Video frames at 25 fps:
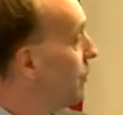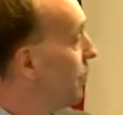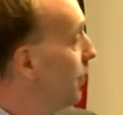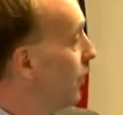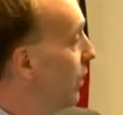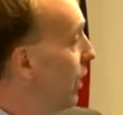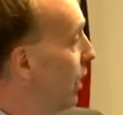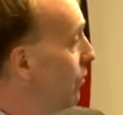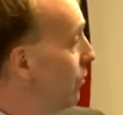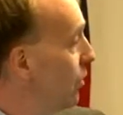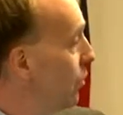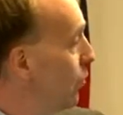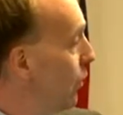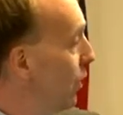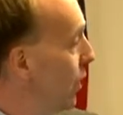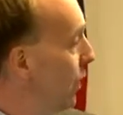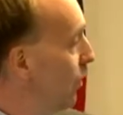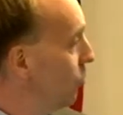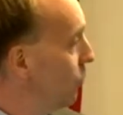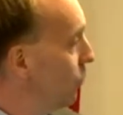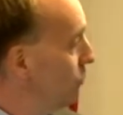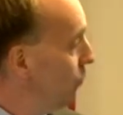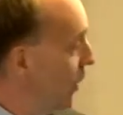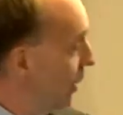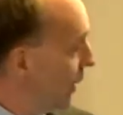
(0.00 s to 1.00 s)

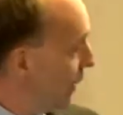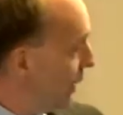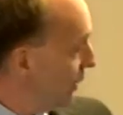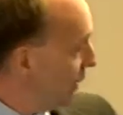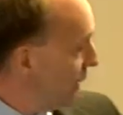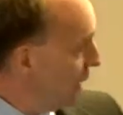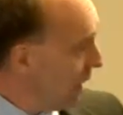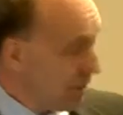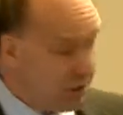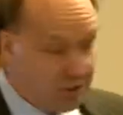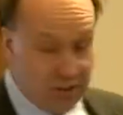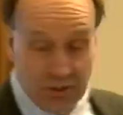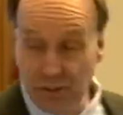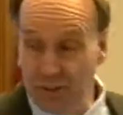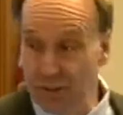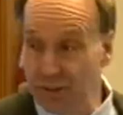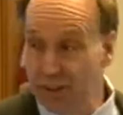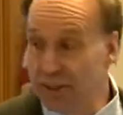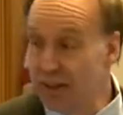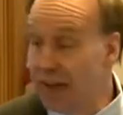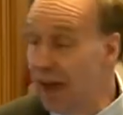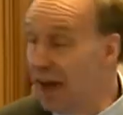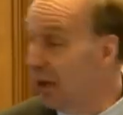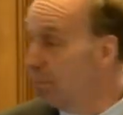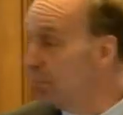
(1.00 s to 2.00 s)
everyone recognizes at the
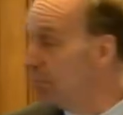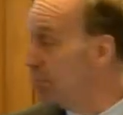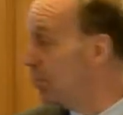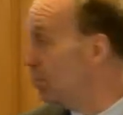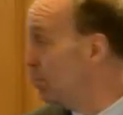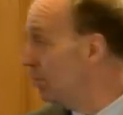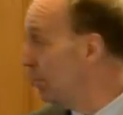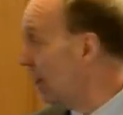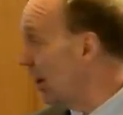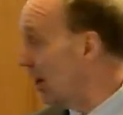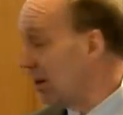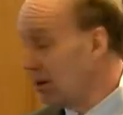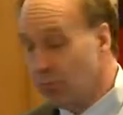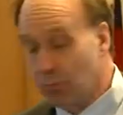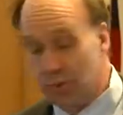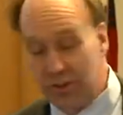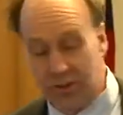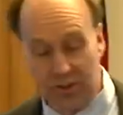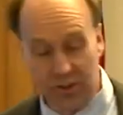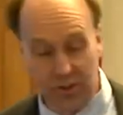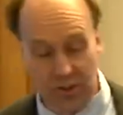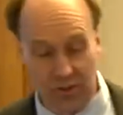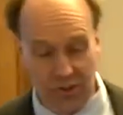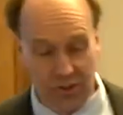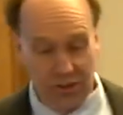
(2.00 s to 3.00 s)
top part,
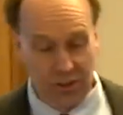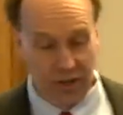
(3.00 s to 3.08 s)
which is